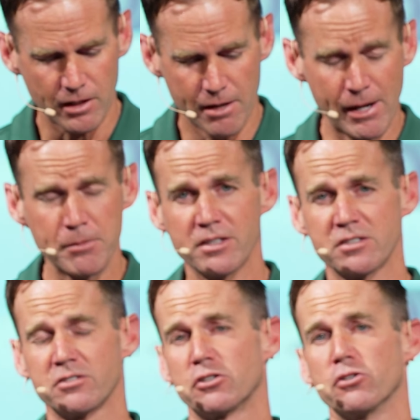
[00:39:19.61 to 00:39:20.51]
And maybe
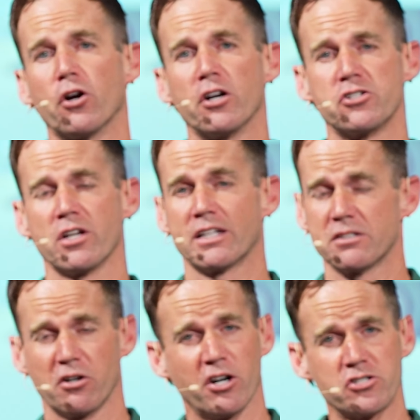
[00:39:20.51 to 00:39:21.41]
this is a good heart check.
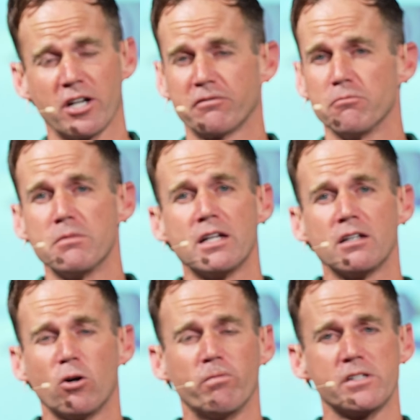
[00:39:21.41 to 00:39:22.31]
It's a heart check for
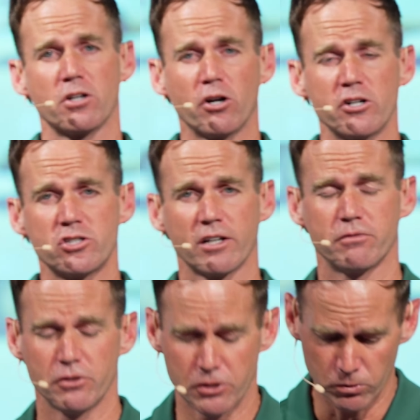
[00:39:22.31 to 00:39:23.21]
me. Hopefully, it's a heart check
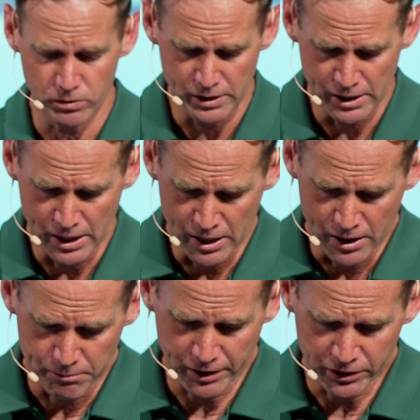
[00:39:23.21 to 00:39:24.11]
for you.
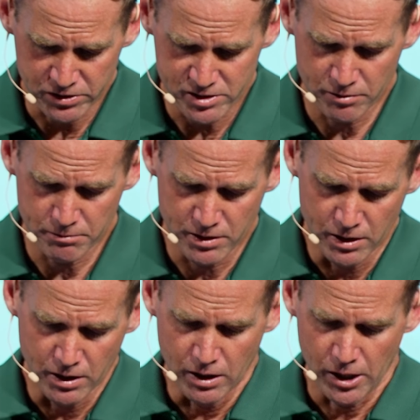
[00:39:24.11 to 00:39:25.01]
But here's
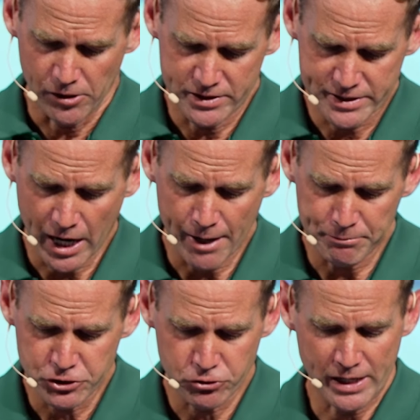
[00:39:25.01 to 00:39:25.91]
some of the
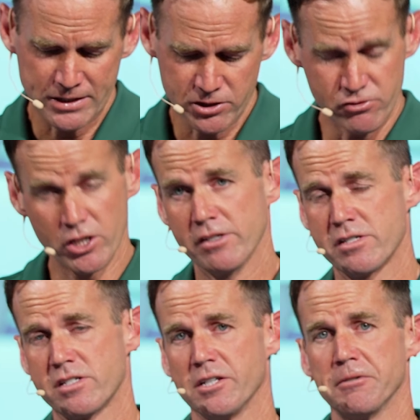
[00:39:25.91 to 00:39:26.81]
top traits of
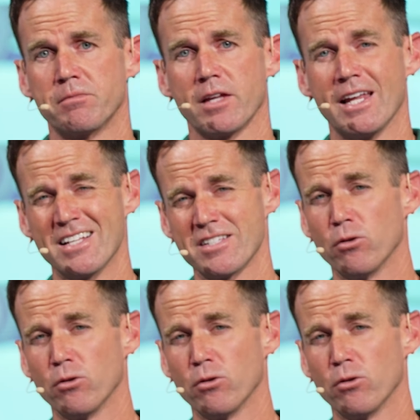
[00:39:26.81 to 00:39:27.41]
jealousy. And as